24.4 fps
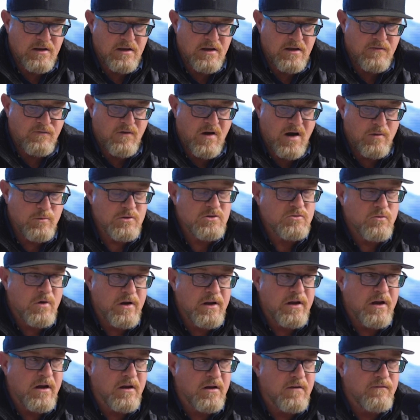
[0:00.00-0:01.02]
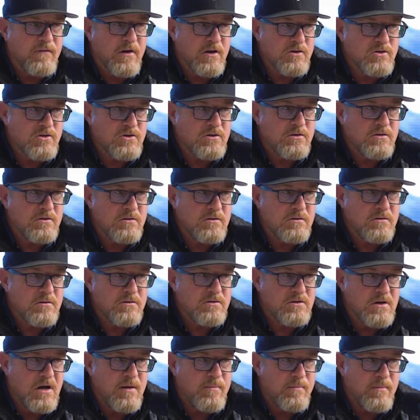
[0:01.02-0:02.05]
If I was running a conventional
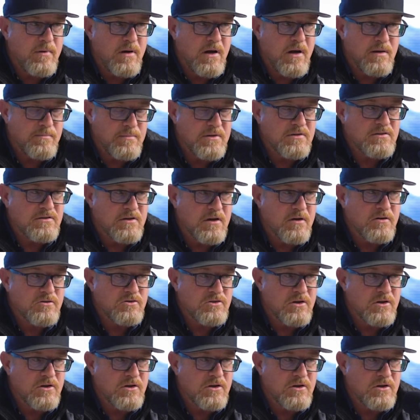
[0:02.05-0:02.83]
shop, I'd be scared